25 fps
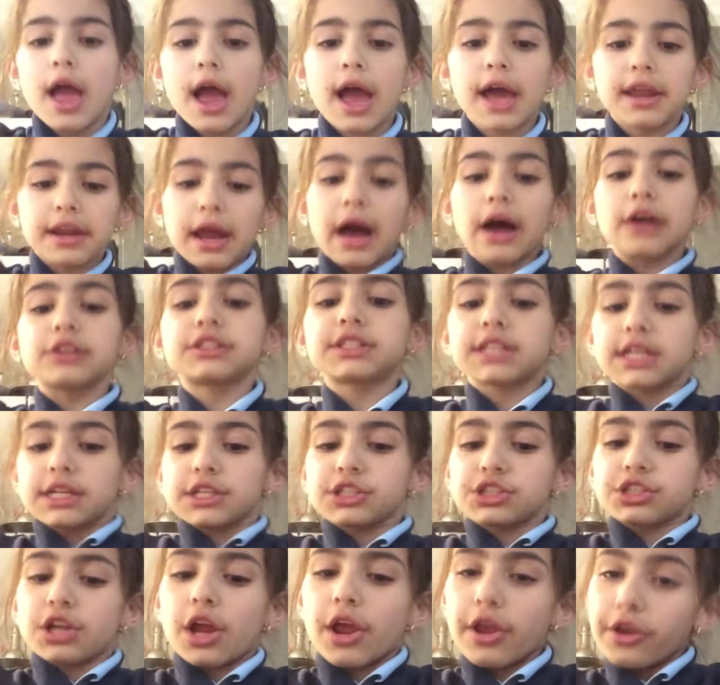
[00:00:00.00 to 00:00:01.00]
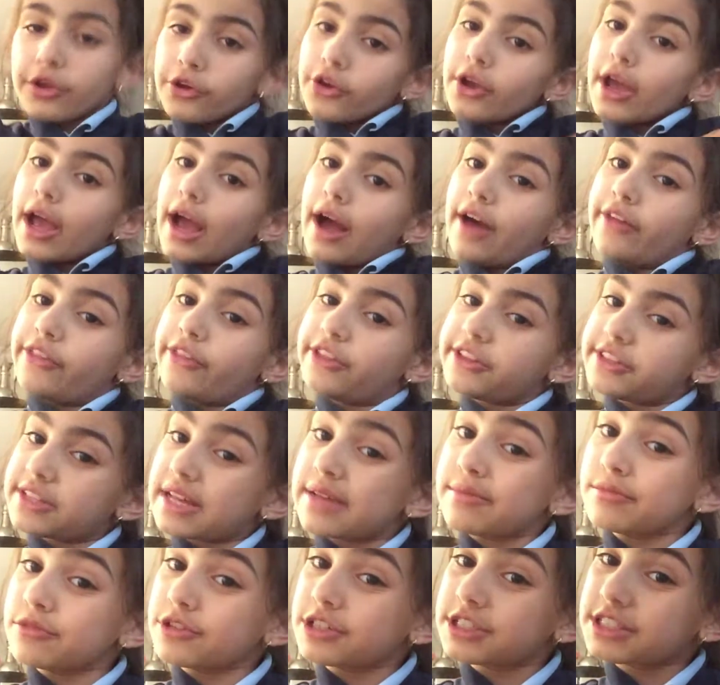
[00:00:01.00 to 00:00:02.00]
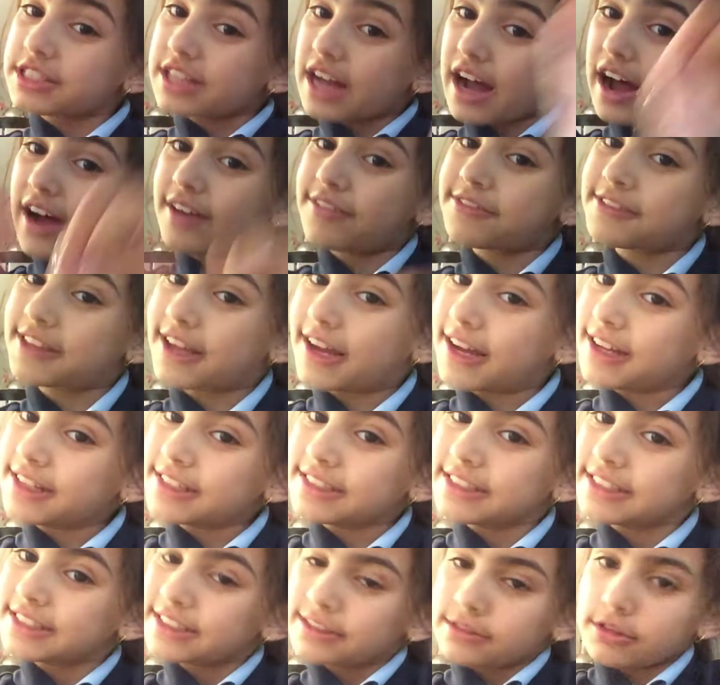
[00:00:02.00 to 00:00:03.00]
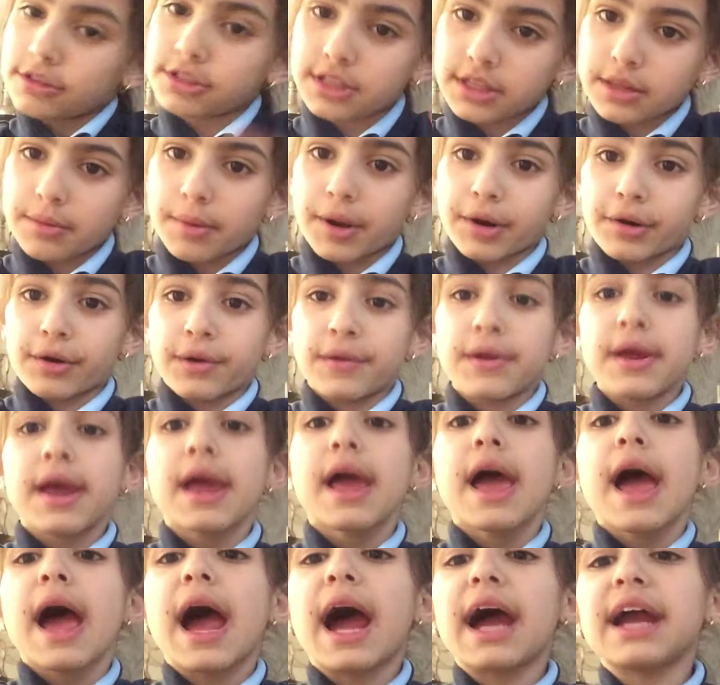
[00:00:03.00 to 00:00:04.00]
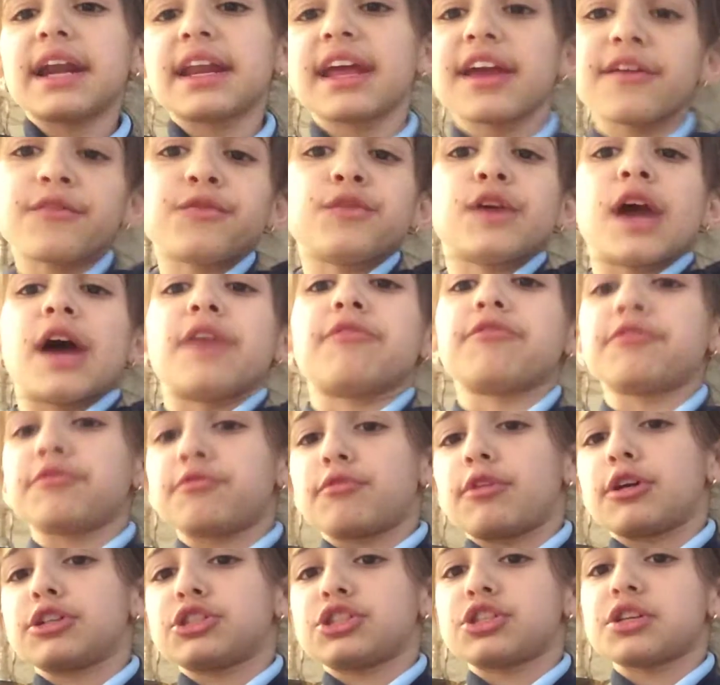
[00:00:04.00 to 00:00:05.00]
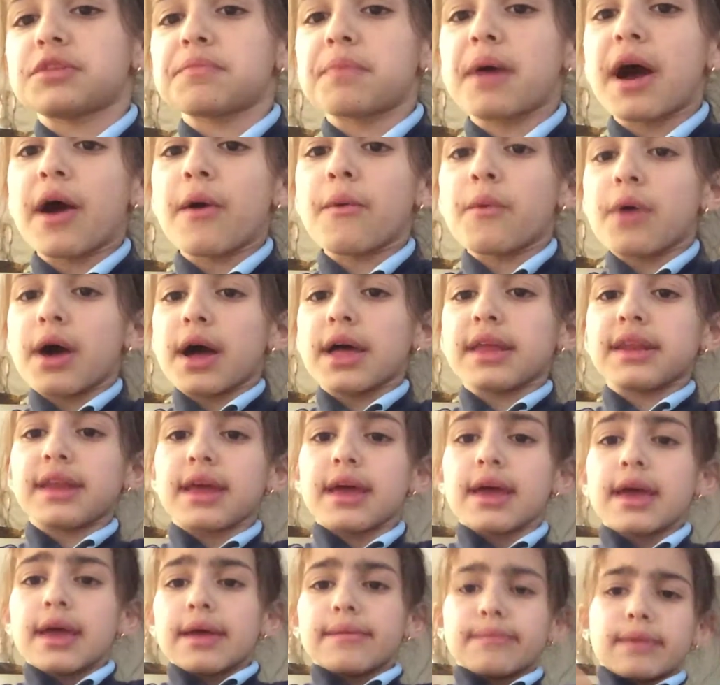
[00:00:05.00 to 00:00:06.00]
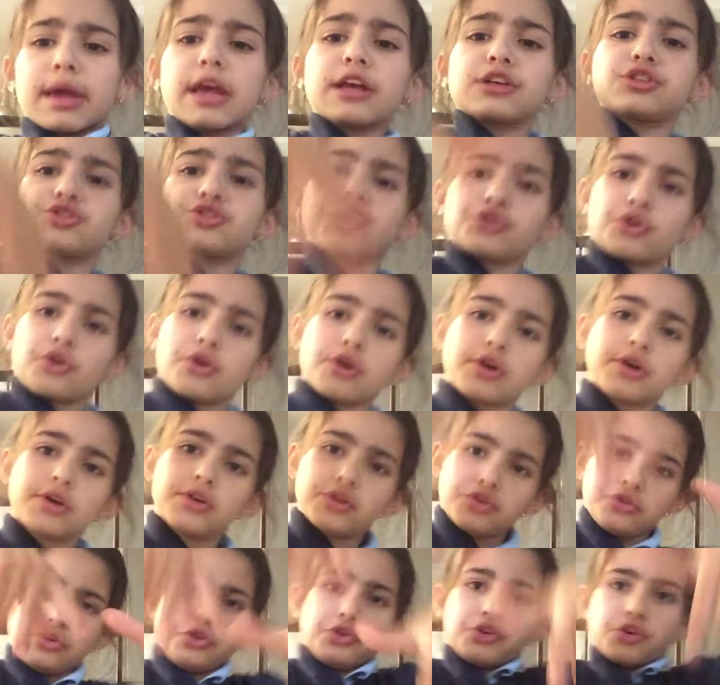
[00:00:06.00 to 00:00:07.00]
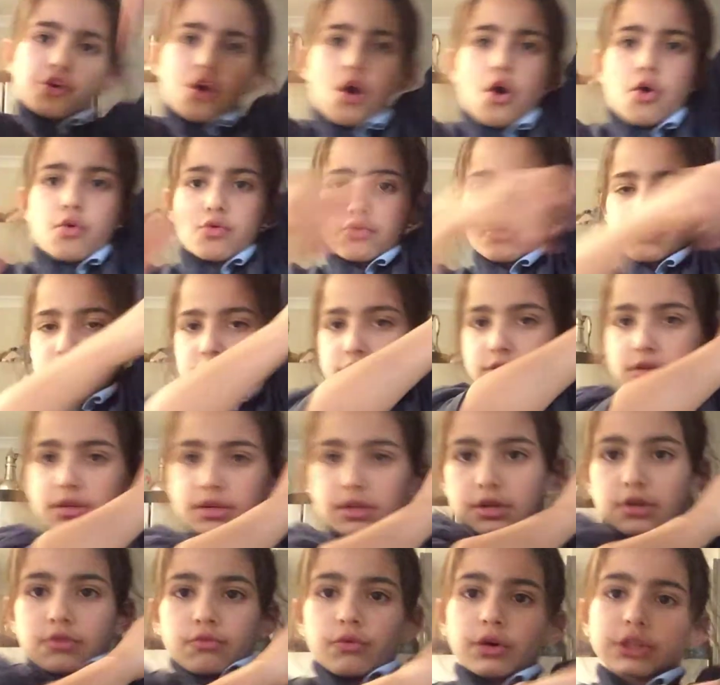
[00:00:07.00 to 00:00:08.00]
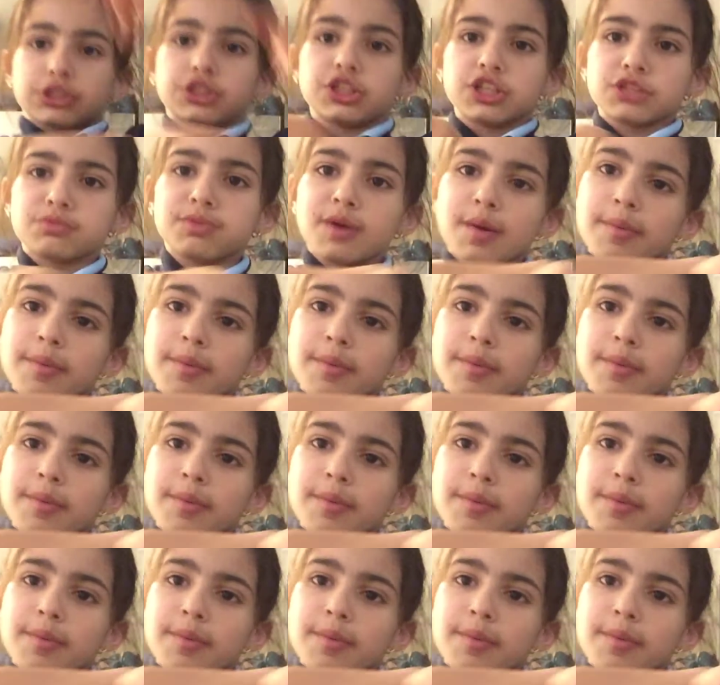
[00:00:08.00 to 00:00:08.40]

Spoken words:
And I was going to show you how the slime looks after it's in the microwave. And if you haven't watched part 1, make sure you go watch it.